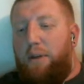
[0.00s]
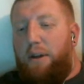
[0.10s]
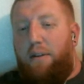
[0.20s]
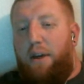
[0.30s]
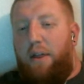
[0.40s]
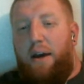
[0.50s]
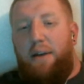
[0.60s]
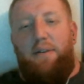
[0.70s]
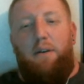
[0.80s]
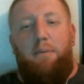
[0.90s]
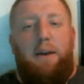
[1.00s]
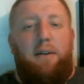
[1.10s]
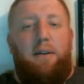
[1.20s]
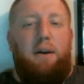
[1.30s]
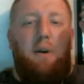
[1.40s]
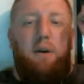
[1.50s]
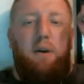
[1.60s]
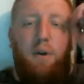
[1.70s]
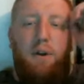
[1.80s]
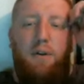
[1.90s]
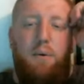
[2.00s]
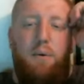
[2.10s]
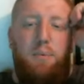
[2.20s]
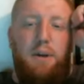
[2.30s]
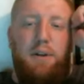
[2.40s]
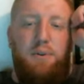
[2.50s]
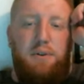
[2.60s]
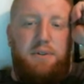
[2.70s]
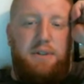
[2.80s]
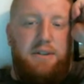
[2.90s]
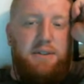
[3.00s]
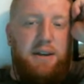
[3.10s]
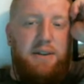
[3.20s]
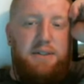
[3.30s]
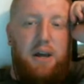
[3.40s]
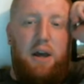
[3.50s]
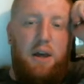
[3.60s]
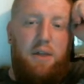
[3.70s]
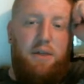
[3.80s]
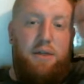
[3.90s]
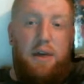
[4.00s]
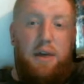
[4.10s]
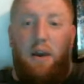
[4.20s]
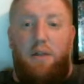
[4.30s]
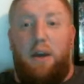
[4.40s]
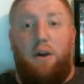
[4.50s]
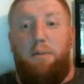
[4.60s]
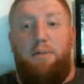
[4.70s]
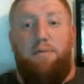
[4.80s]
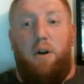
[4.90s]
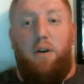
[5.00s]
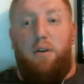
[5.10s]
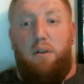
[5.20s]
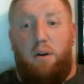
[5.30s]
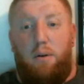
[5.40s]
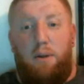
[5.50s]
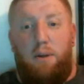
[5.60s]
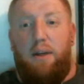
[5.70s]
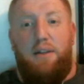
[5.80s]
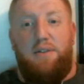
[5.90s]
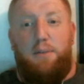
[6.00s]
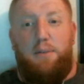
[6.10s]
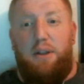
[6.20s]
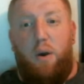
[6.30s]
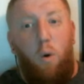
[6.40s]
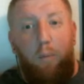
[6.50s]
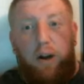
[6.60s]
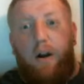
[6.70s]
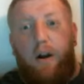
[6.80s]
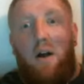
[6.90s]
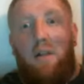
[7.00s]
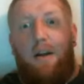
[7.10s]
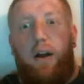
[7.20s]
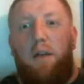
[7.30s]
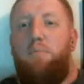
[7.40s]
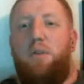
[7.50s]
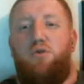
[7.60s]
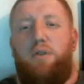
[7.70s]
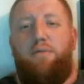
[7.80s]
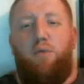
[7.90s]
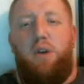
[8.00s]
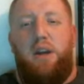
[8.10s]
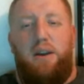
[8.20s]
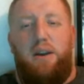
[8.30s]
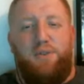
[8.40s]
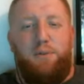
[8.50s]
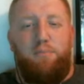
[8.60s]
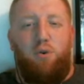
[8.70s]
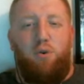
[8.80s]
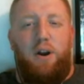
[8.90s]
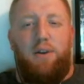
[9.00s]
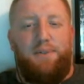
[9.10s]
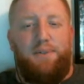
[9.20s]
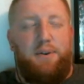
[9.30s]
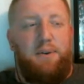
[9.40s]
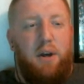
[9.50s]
guilty of that, too, man. Like, when you do introduce these things, they could be fun, you know what I mean? Like, this could be like, oh, my God, like, I'm enjoying 40K so much more than I used to.